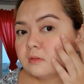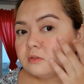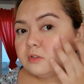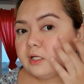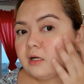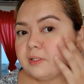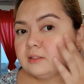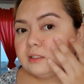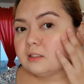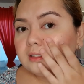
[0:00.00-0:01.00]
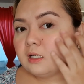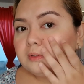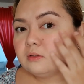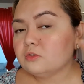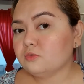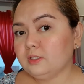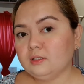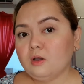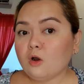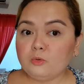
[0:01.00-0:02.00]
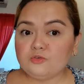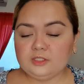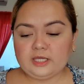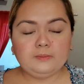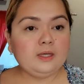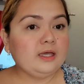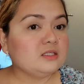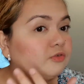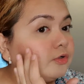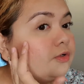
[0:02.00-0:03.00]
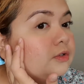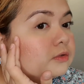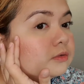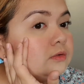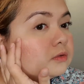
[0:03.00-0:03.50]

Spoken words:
Sorry ako, mayroon talaga ginagamit ko usually. Or most of the time. Except for, you know.